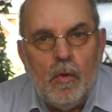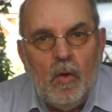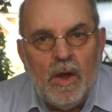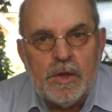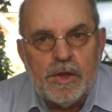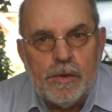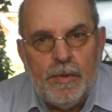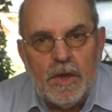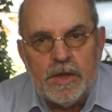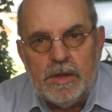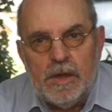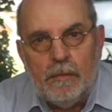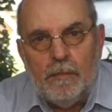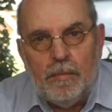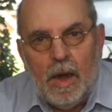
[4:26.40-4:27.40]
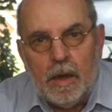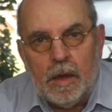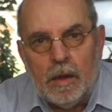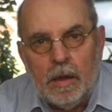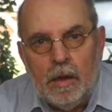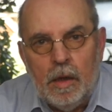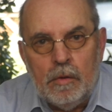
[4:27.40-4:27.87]
Johann Sebastian
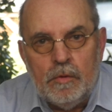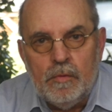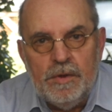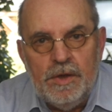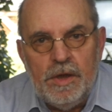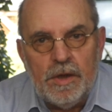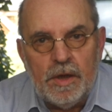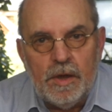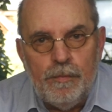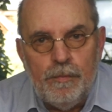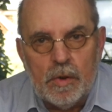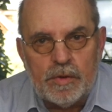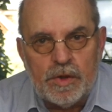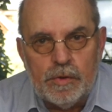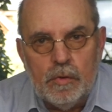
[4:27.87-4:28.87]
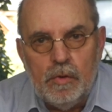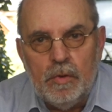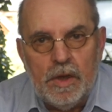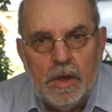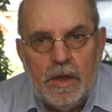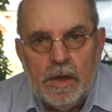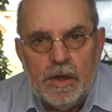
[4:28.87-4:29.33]
Bach to Dietrich
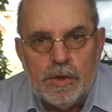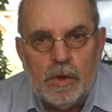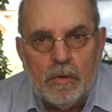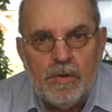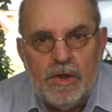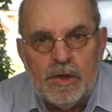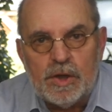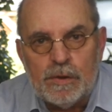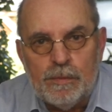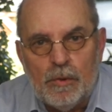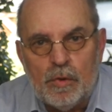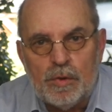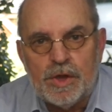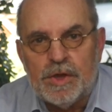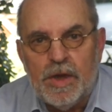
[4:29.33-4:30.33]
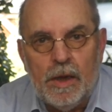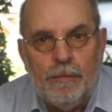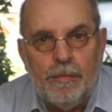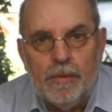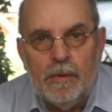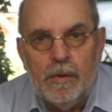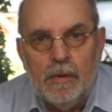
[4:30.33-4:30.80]
Buxtehude is only a small
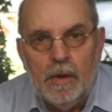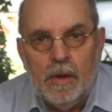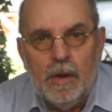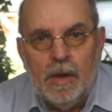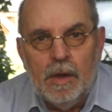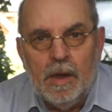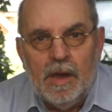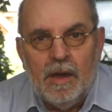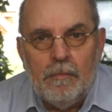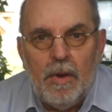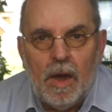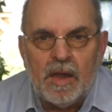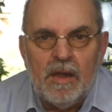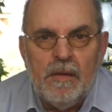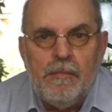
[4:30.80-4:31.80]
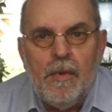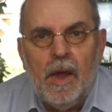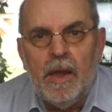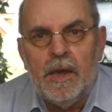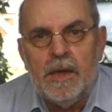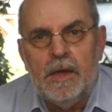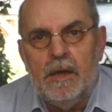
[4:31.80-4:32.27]
step. Bach
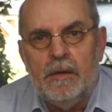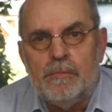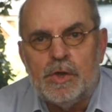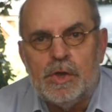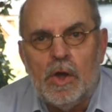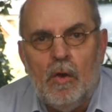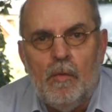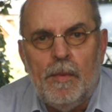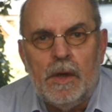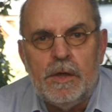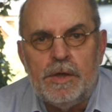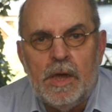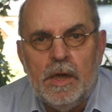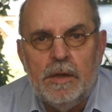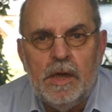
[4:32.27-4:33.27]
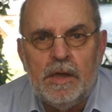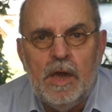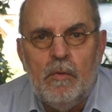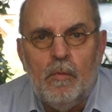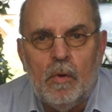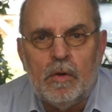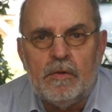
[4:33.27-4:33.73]
admired him so much that
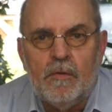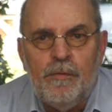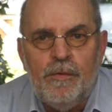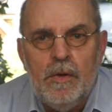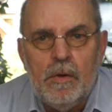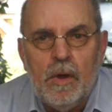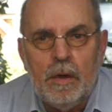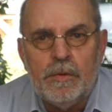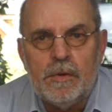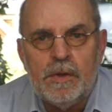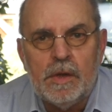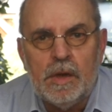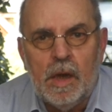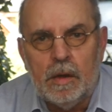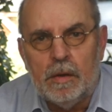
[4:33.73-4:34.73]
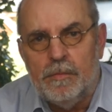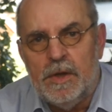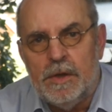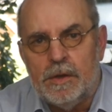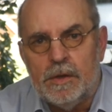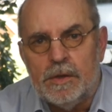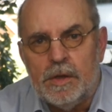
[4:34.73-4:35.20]
he walked a few hundred
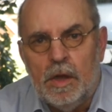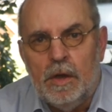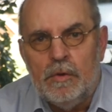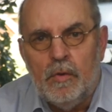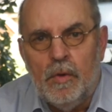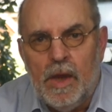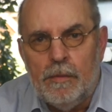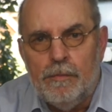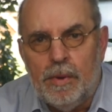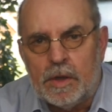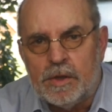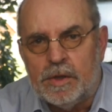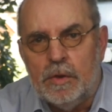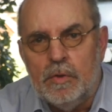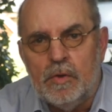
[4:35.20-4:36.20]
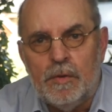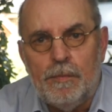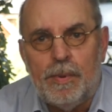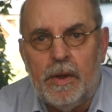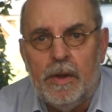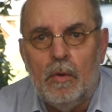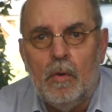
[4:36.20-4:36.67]
kilometers to hear
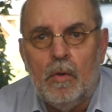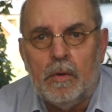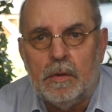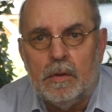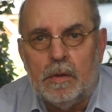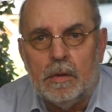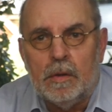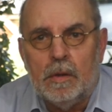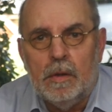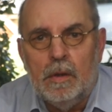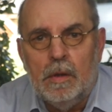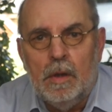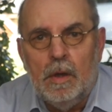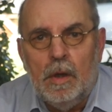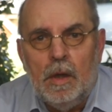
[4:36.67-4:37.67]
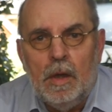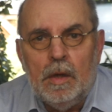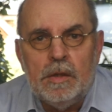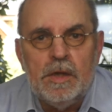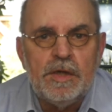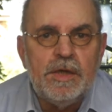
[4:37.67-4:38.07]
Buxtehude play organ. The